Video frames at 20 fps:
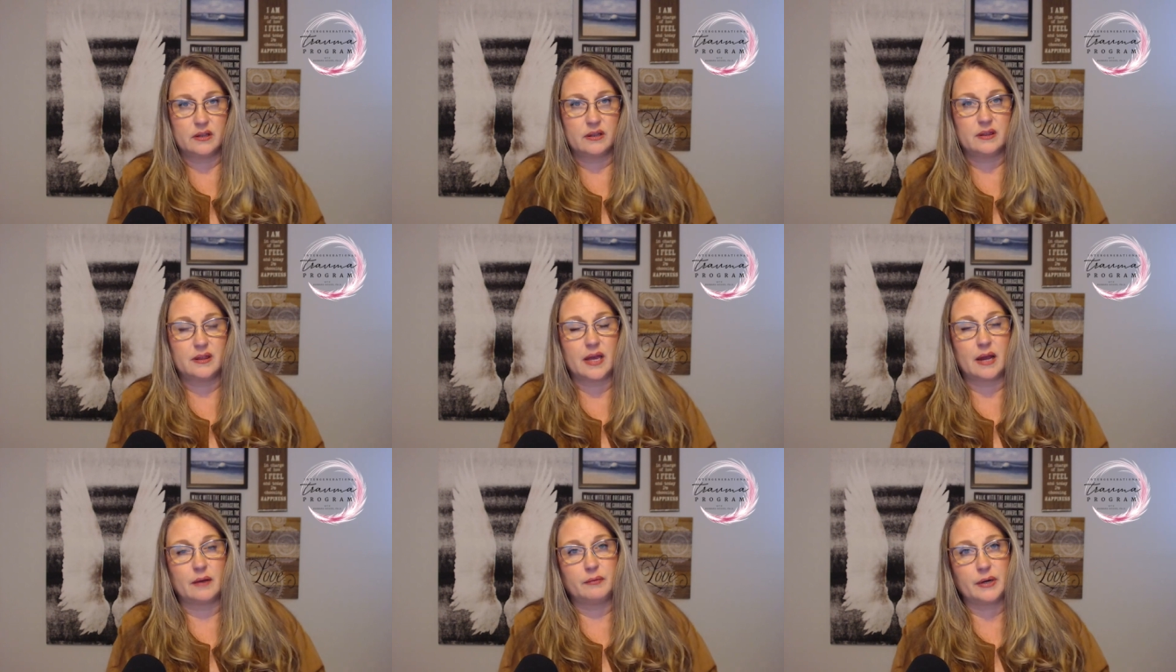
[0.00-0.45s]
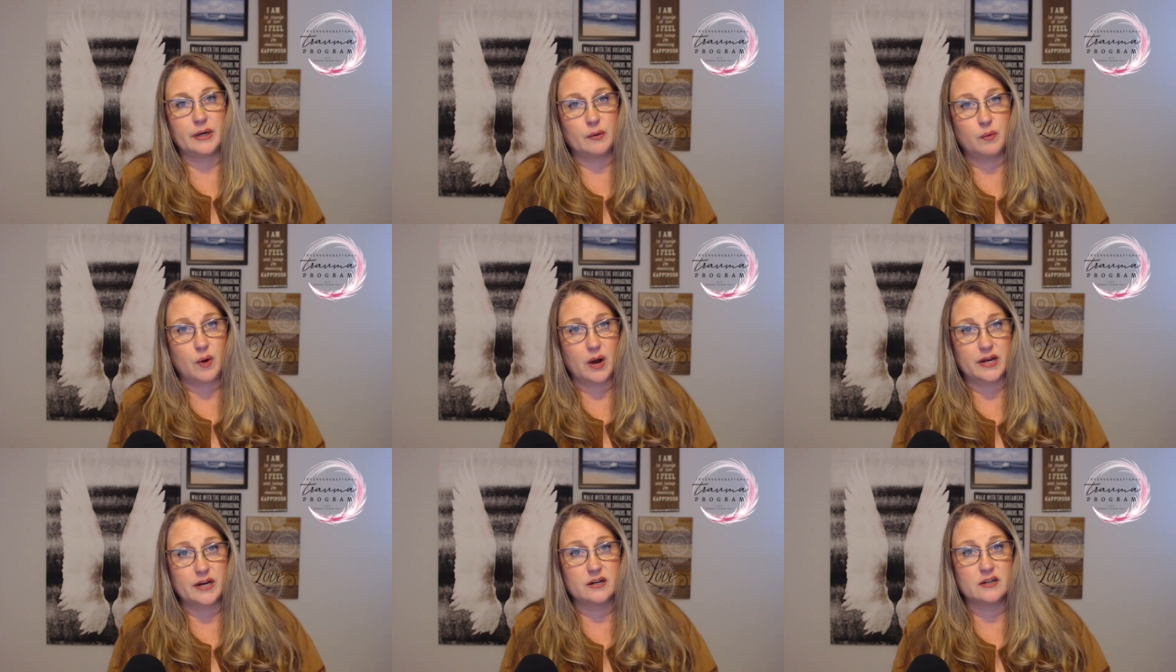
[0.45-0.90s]
that
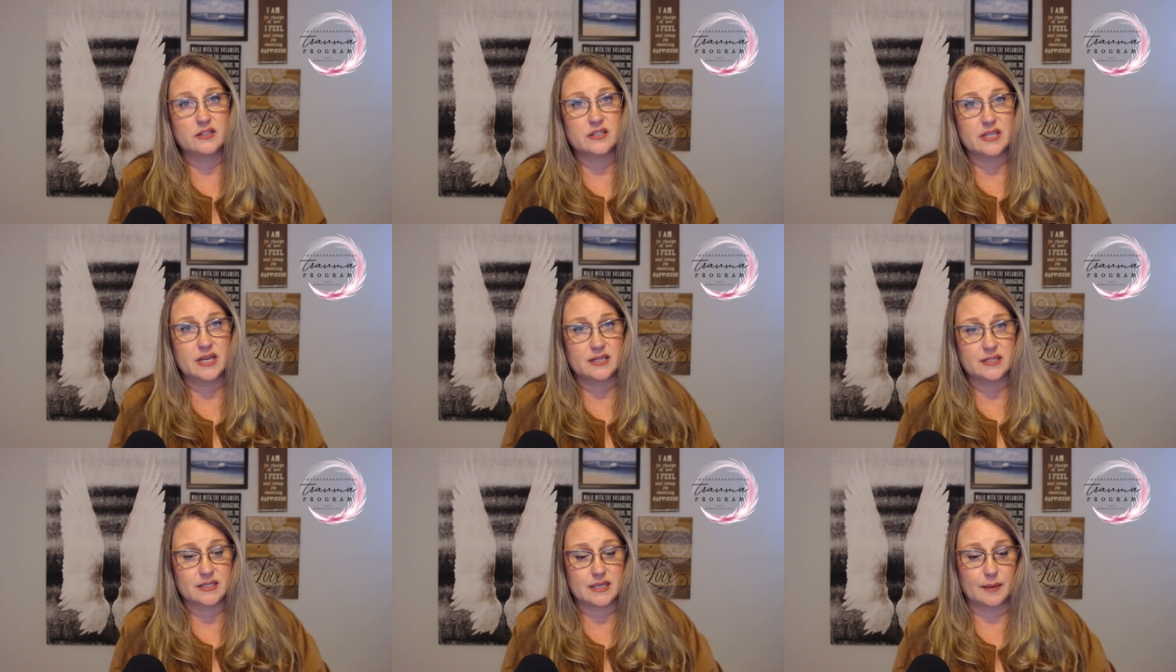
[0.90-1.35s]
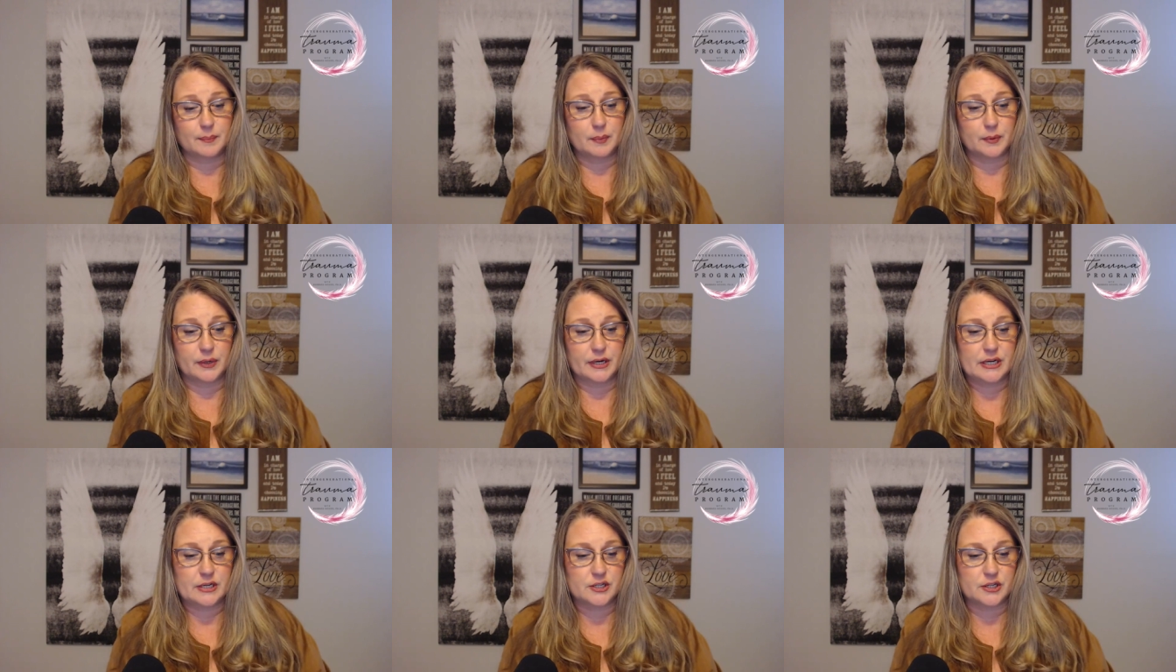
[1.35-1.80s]
requires that
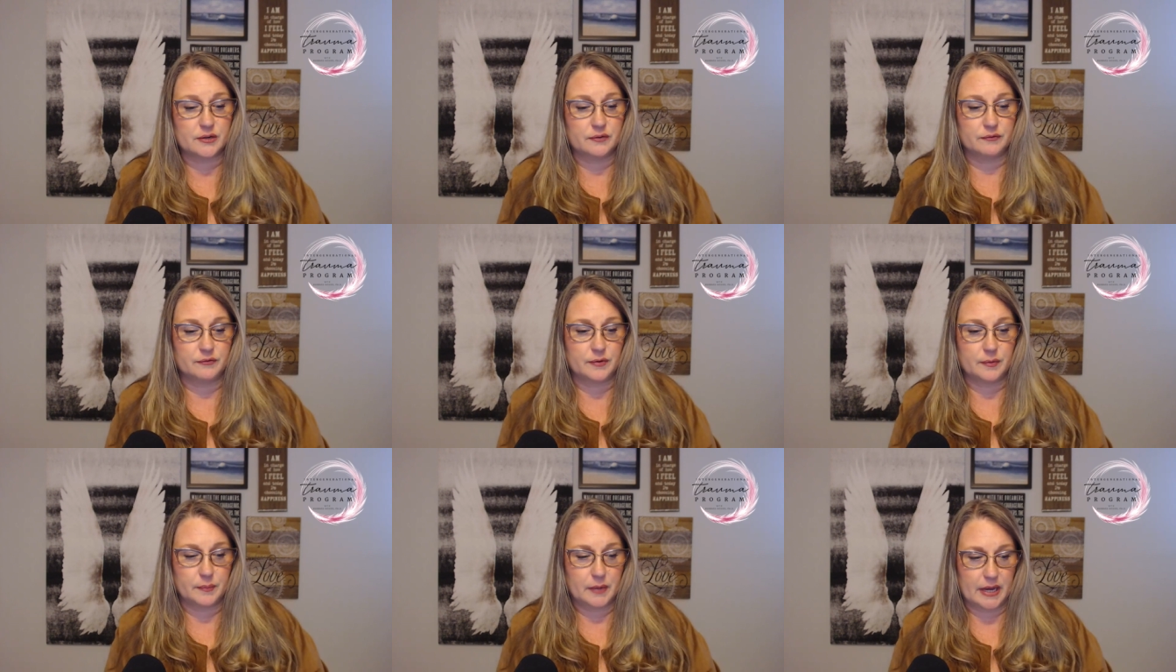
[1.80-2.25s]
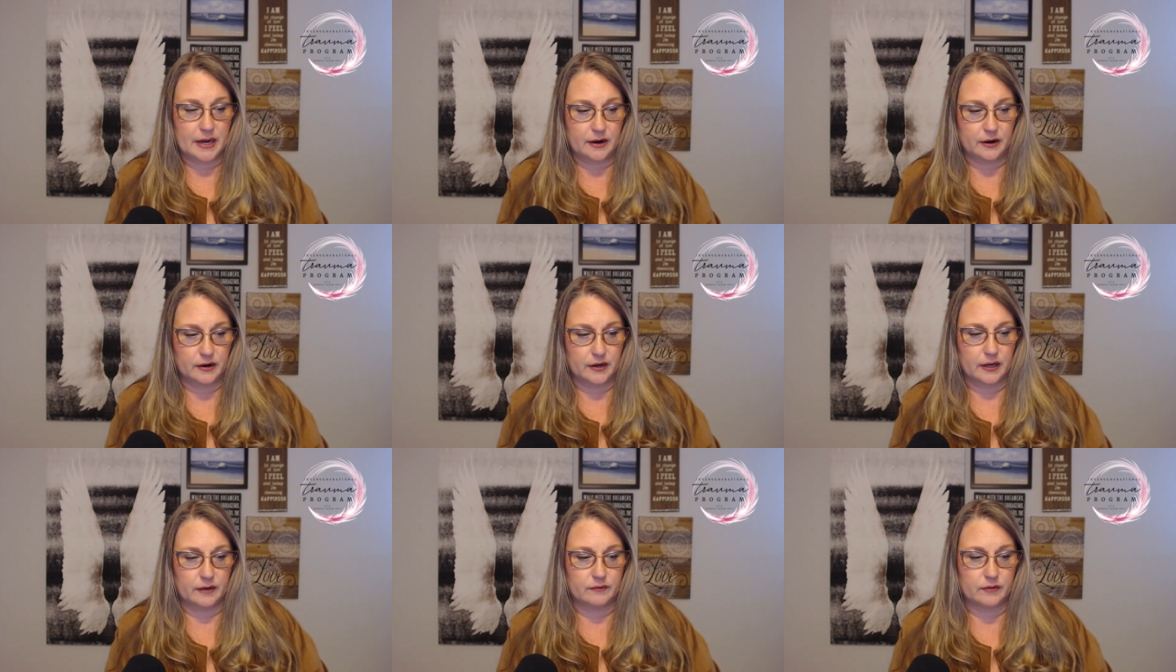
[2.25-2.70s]
separation from
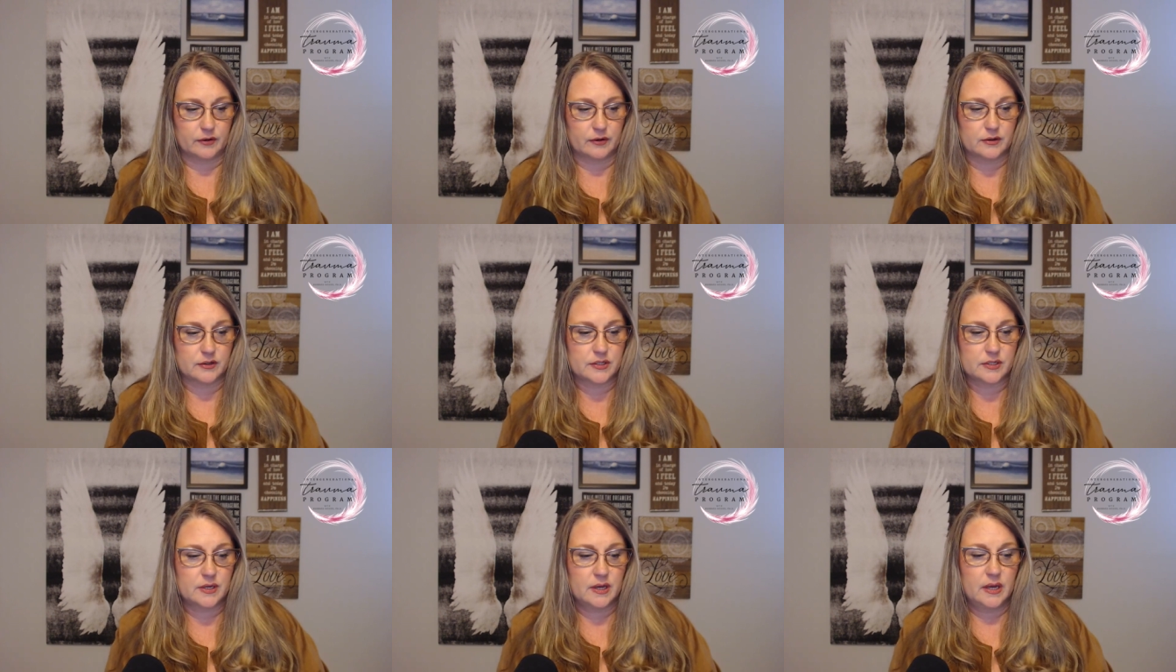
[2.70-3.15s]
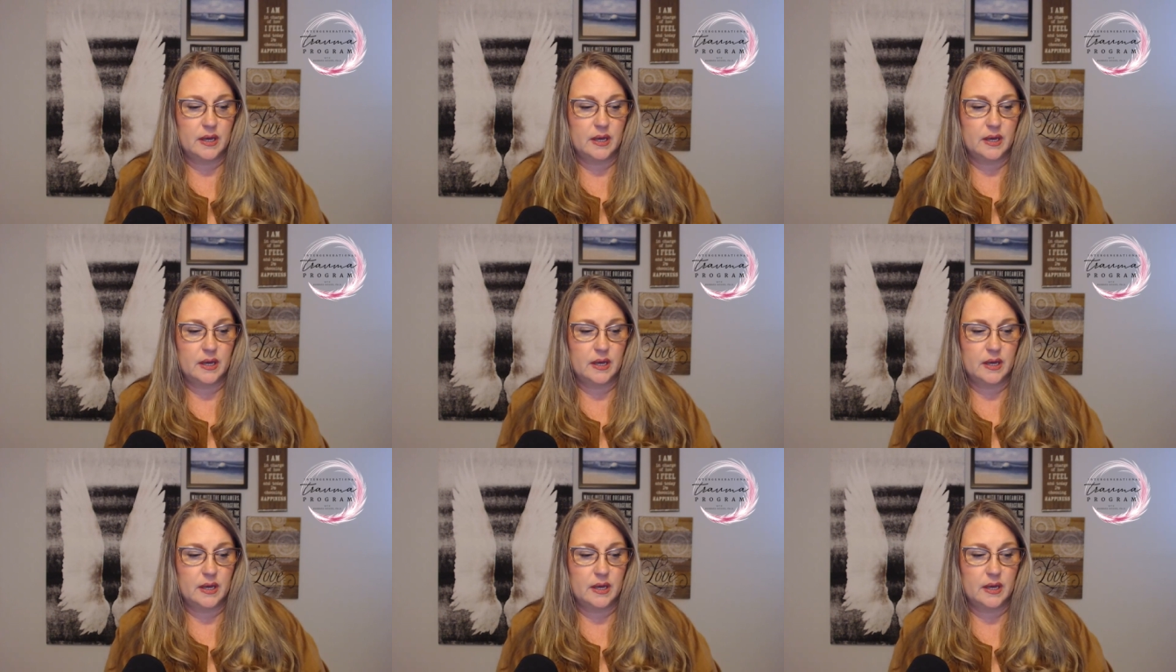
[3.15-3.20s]
caregivers.